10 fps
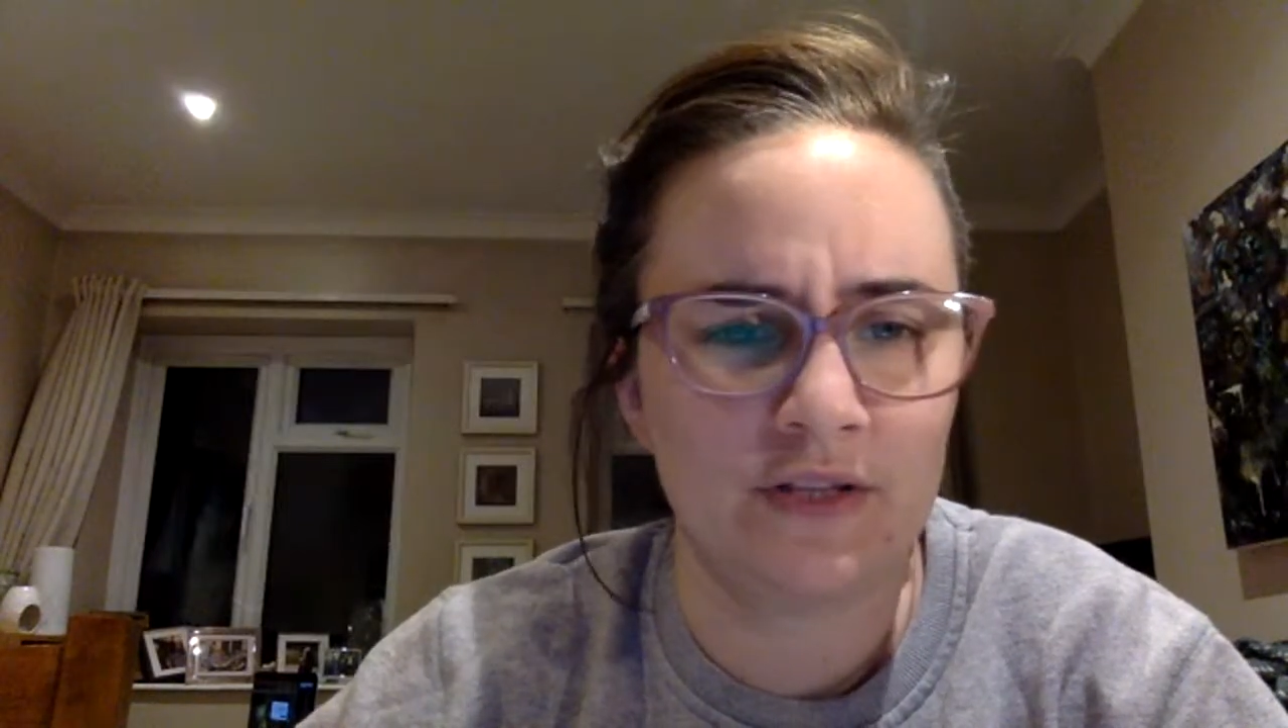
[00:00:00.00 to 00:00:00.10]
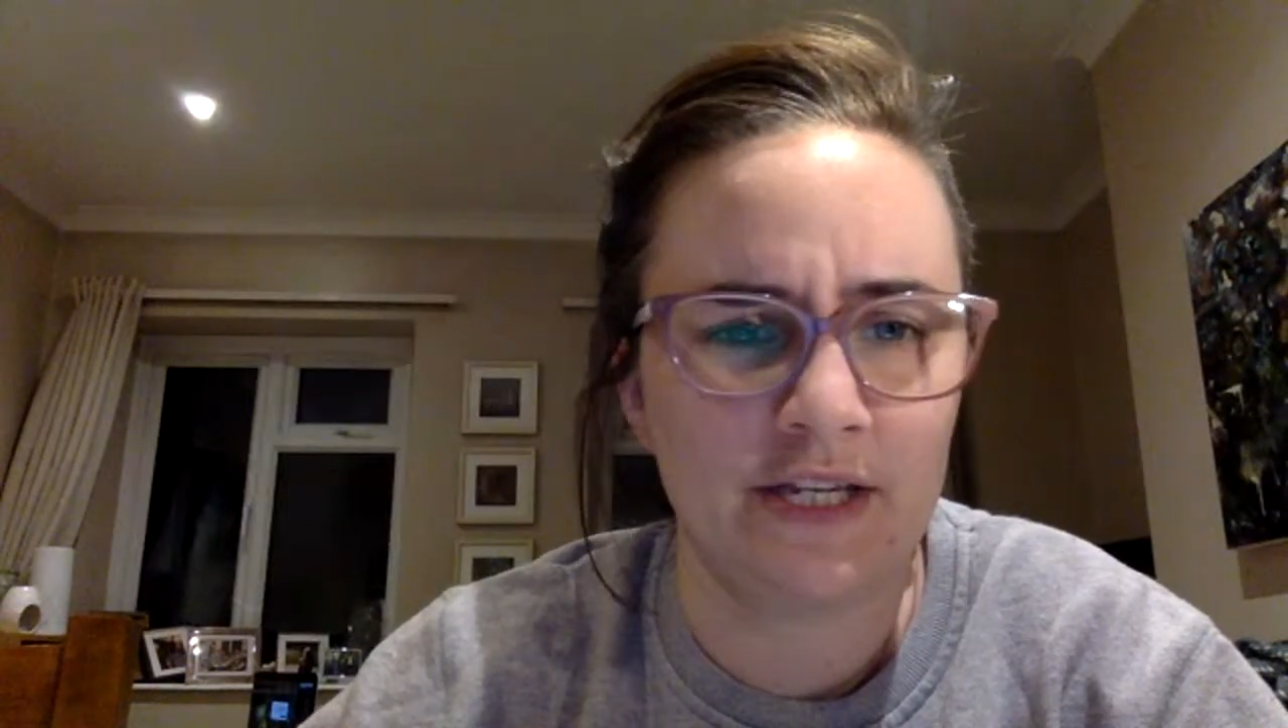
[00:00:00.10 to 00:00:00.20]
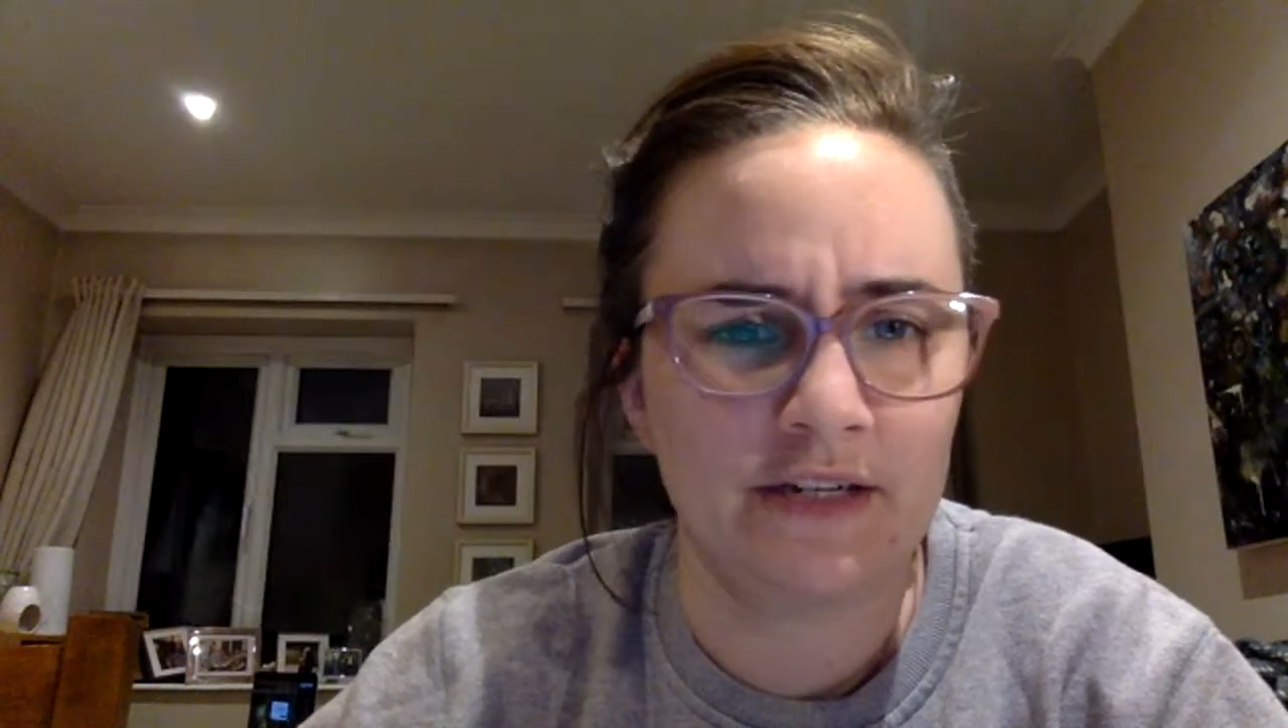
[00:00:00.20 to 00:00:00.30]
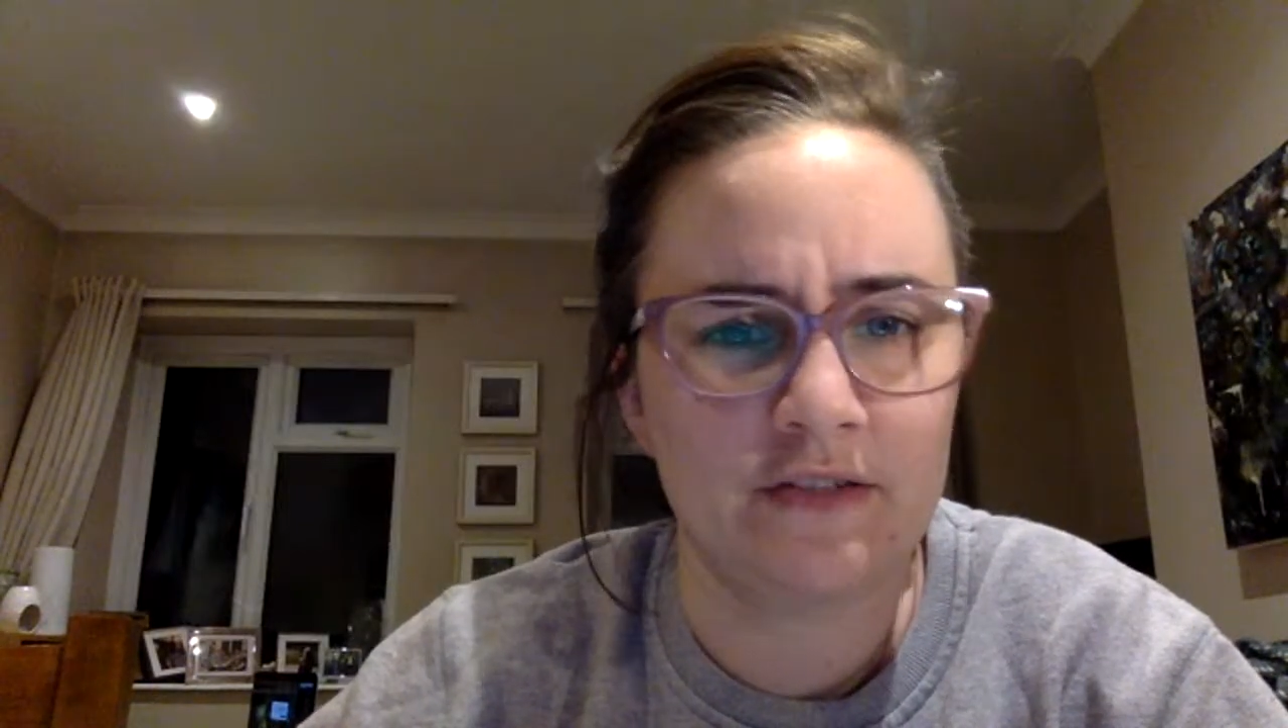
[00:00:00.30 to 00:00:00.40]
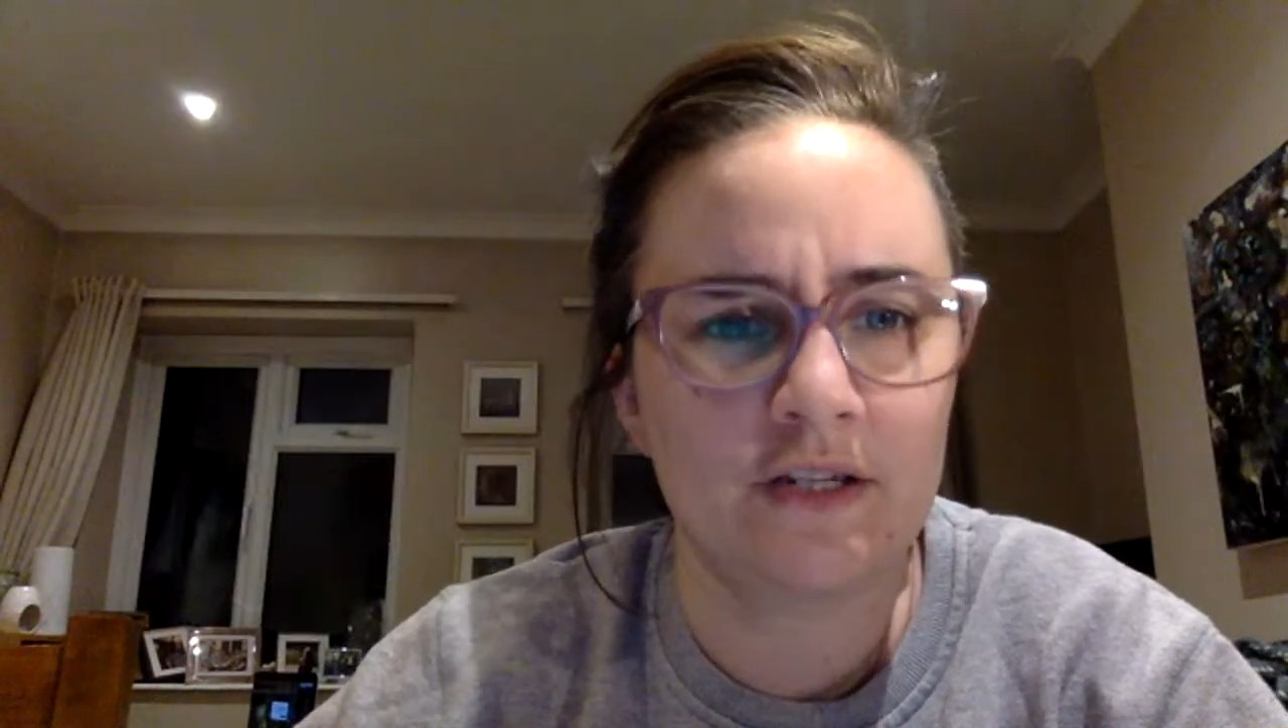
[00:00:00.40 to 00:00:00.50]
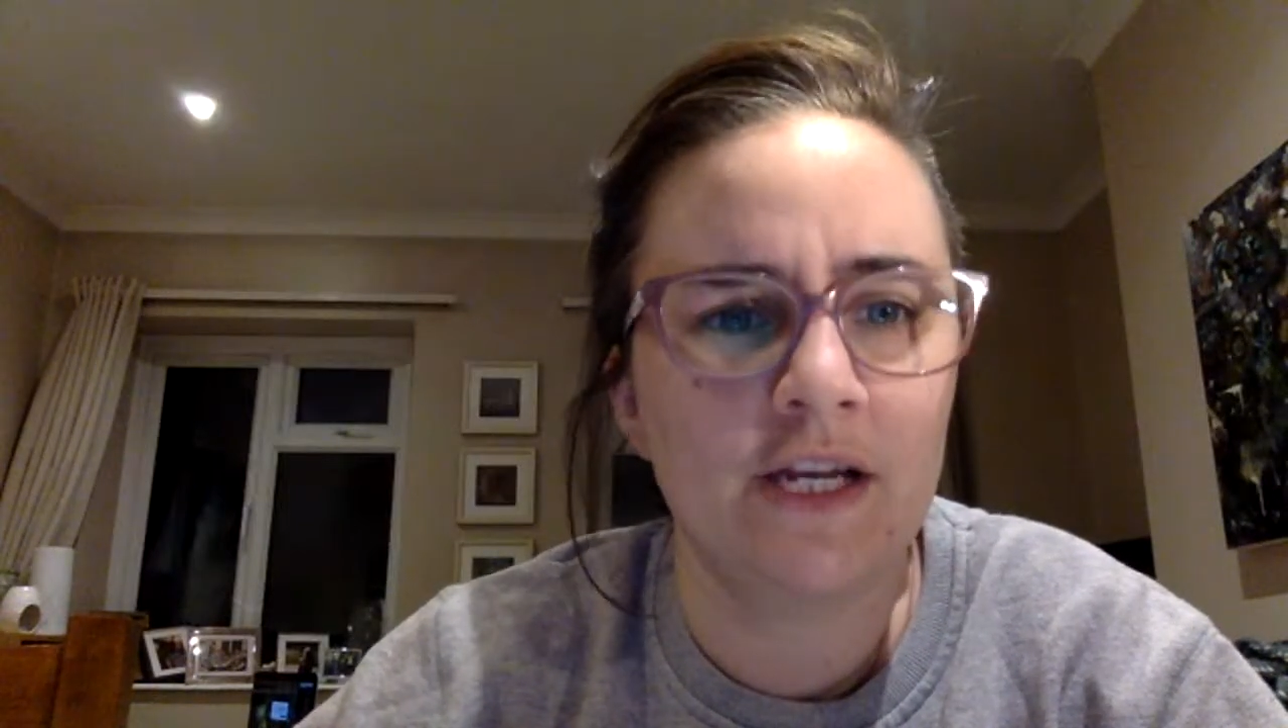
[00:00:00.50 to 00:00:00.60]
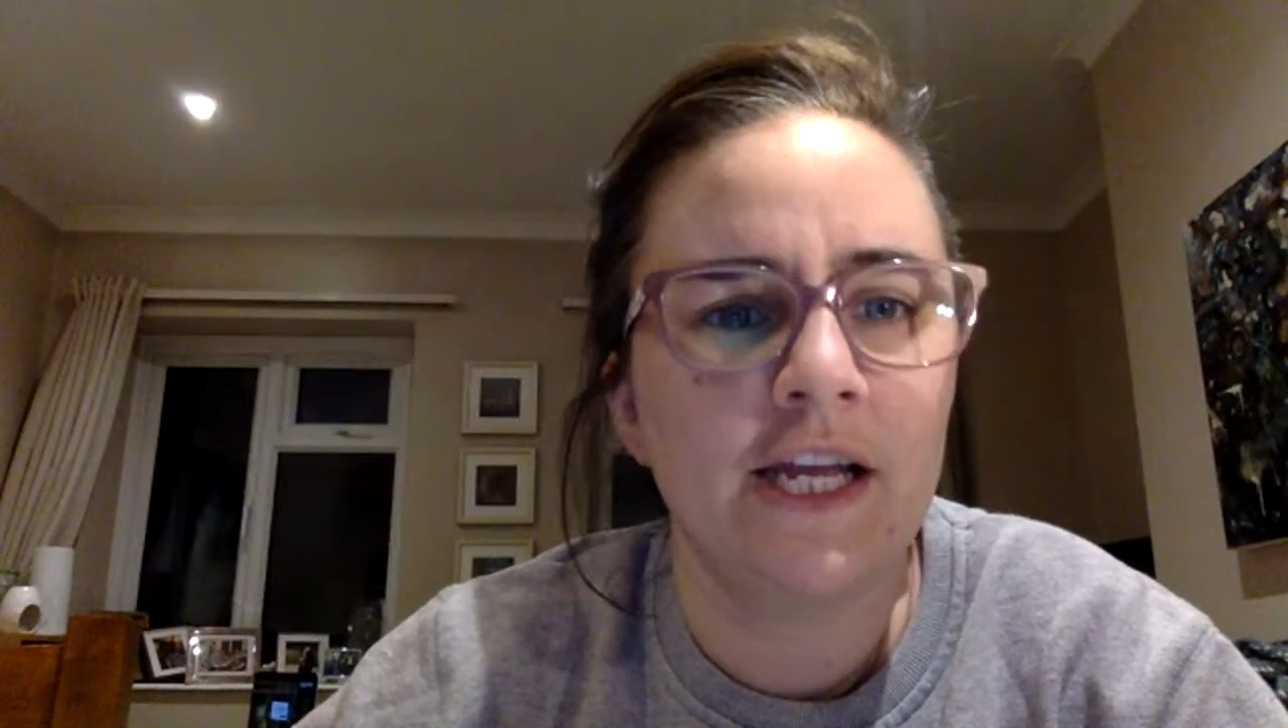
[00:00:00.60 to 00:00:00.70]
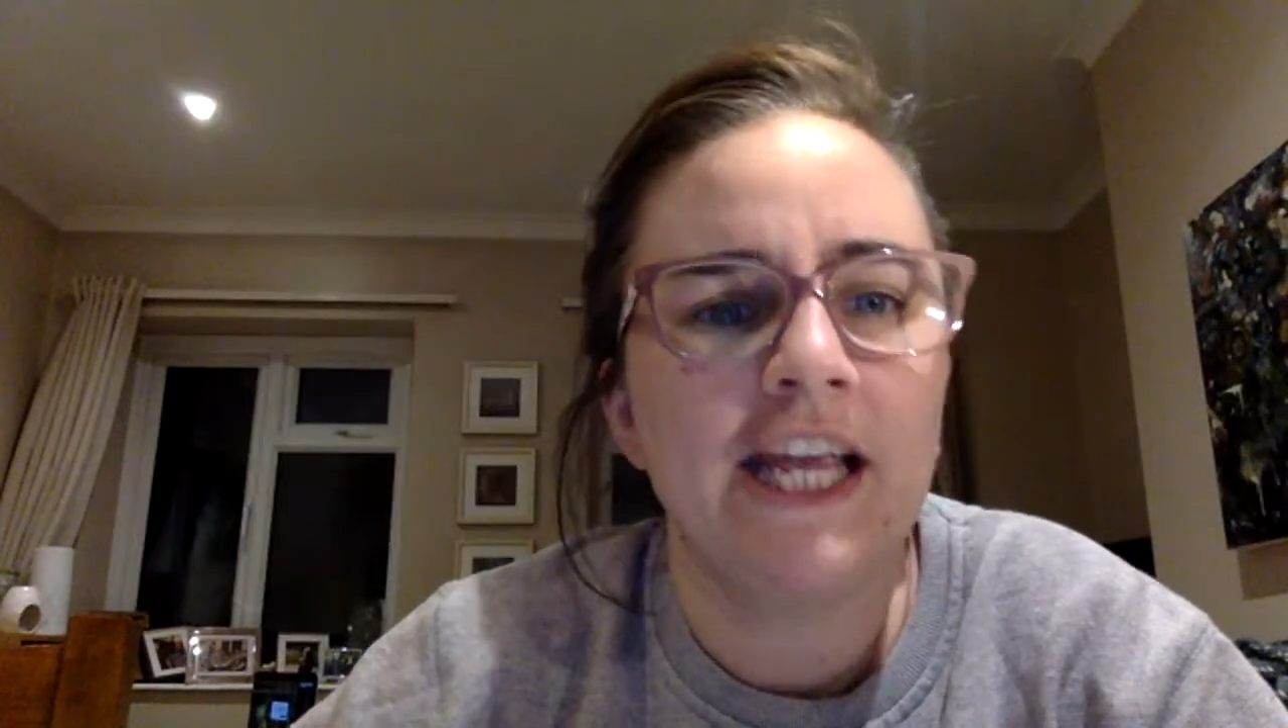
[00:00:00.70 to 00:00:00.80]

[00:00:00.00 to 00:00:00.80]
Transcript: and things.